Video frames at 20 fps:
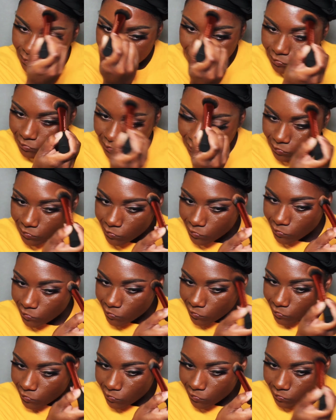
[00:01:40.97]

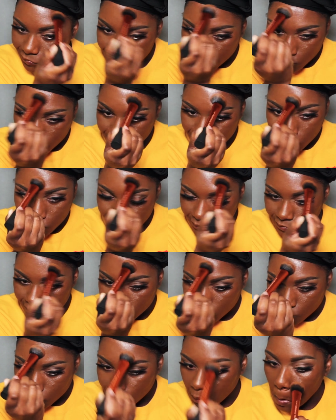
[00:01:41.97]
official makeup rule,
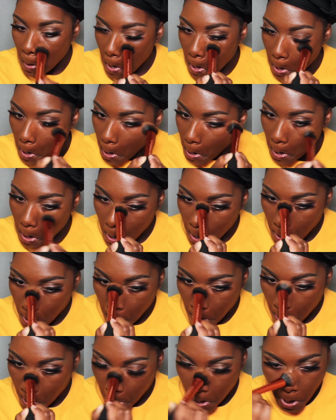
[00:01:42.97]
quote unquote,
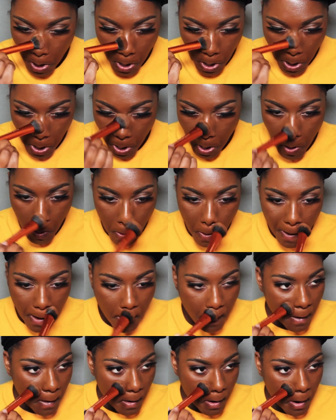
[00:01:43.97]
but that's just how I like to
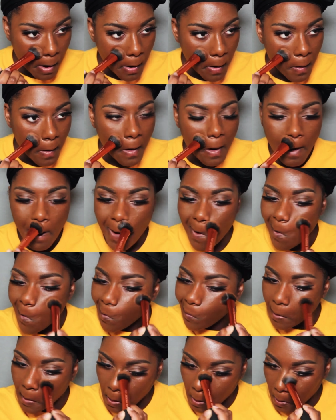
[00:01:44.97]
apply my
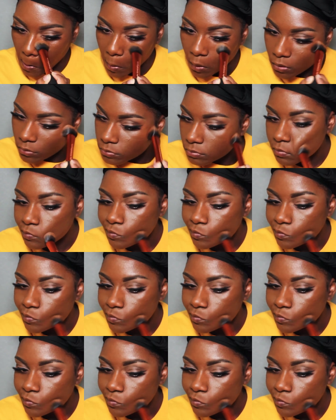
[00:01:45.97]
foundation. So yeah.